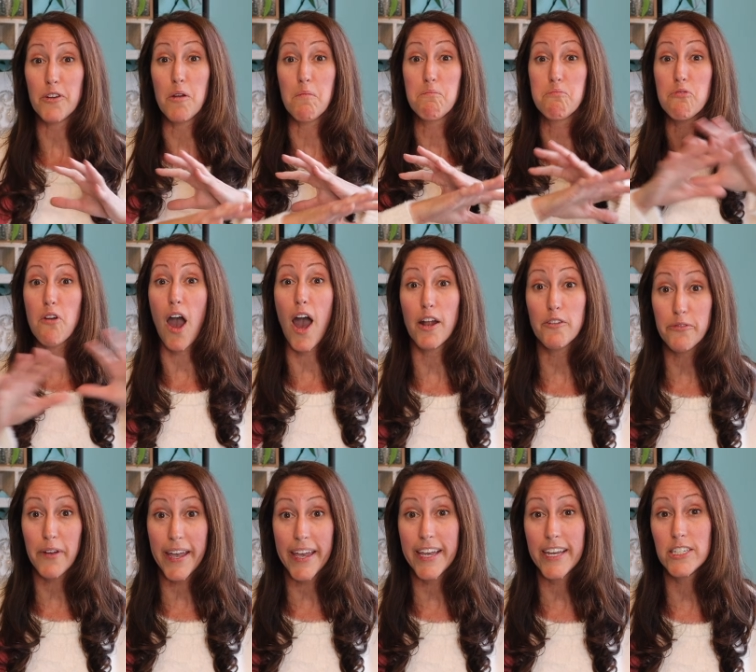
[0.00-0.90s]
for a broad
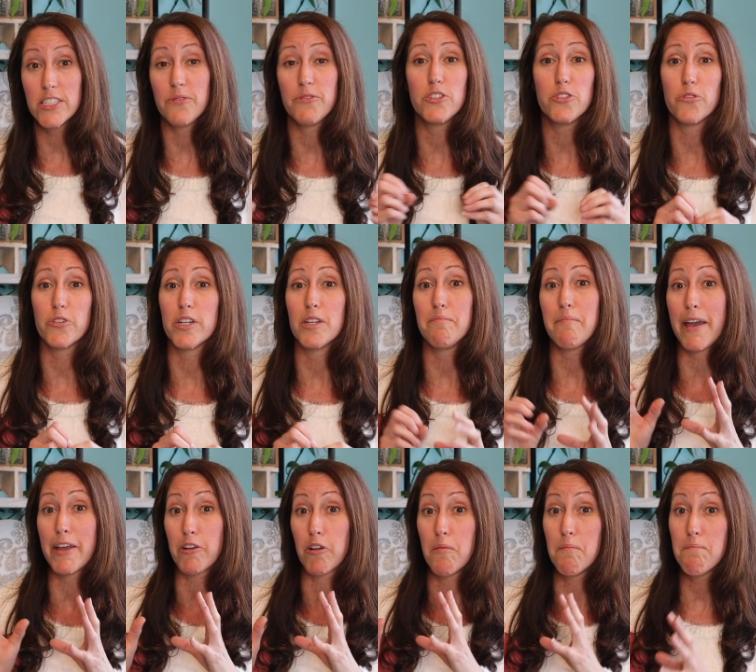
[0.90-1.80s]
range of assorted
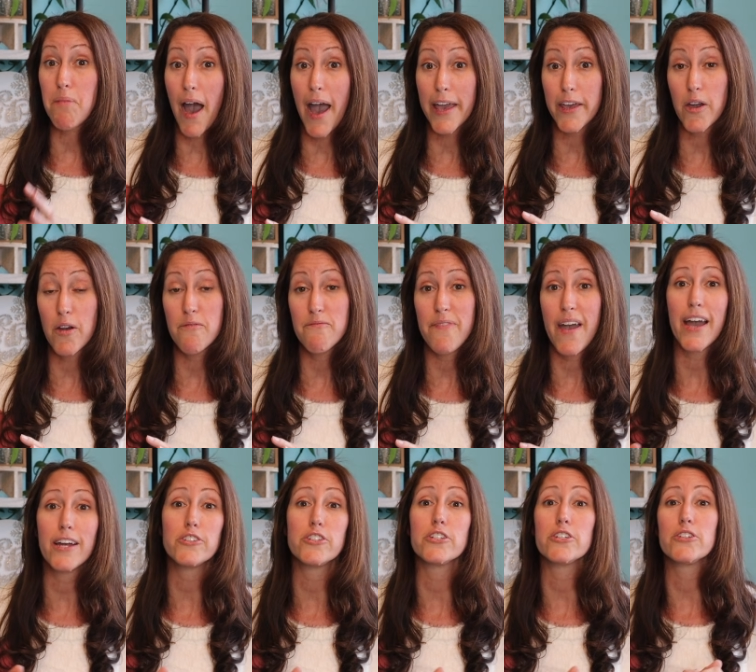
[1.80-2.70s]
microbiome
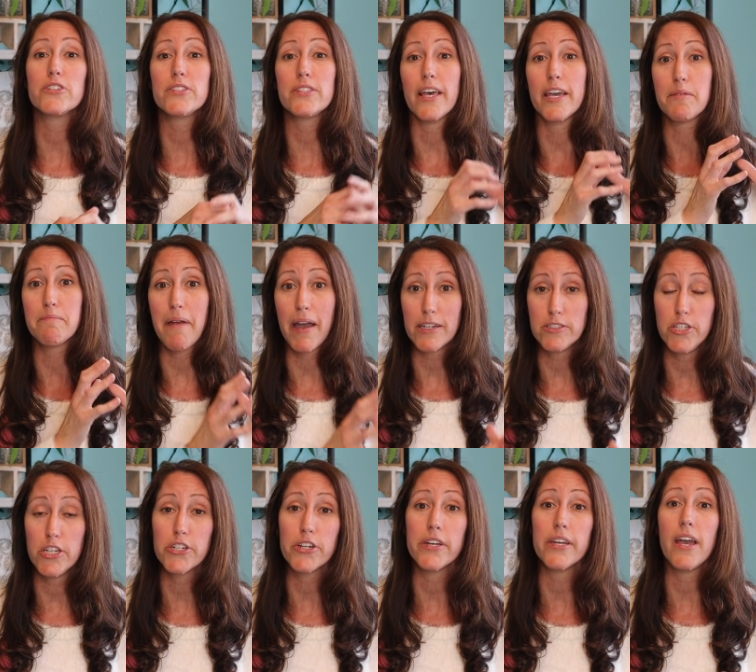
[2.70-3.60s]
factors like
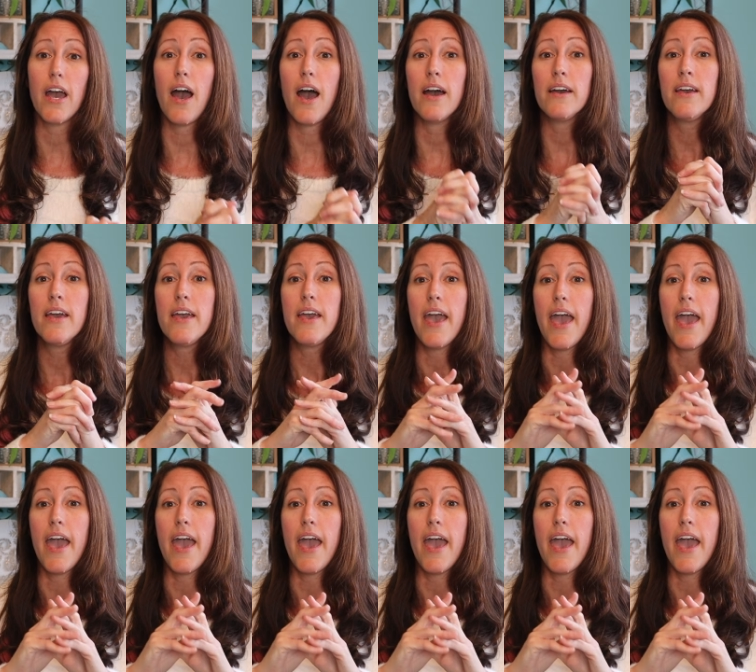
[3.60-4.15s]
bacteria